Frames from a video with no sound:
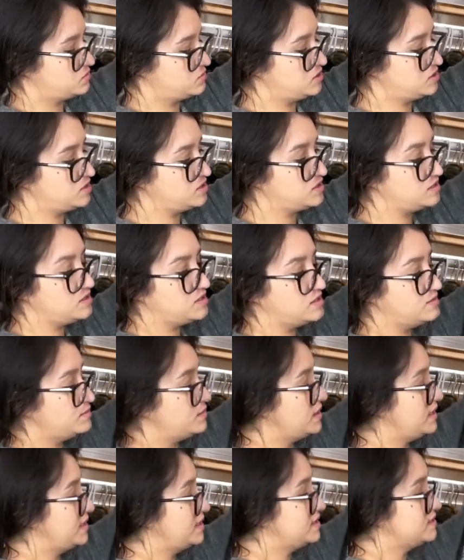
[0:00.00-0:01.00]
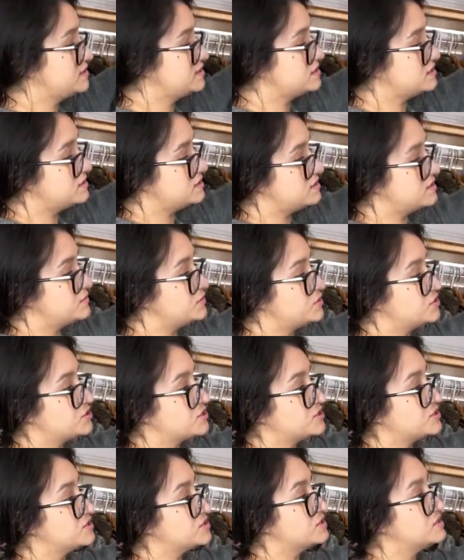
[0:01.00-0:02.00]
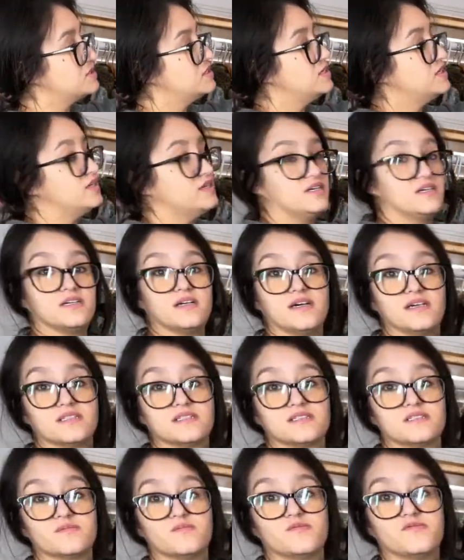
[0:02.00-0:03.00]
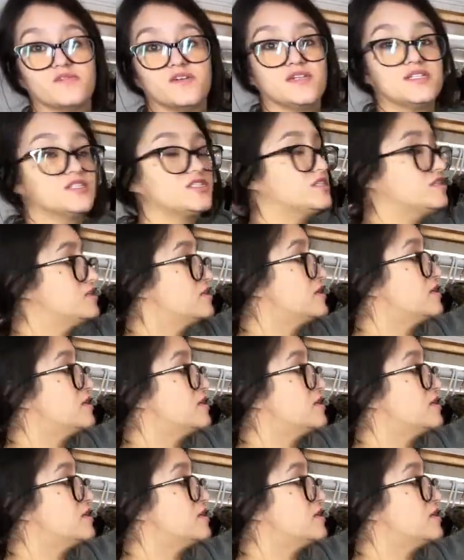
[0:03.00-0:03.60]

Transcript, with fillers: wool blend, I'm sure. Has some fringe here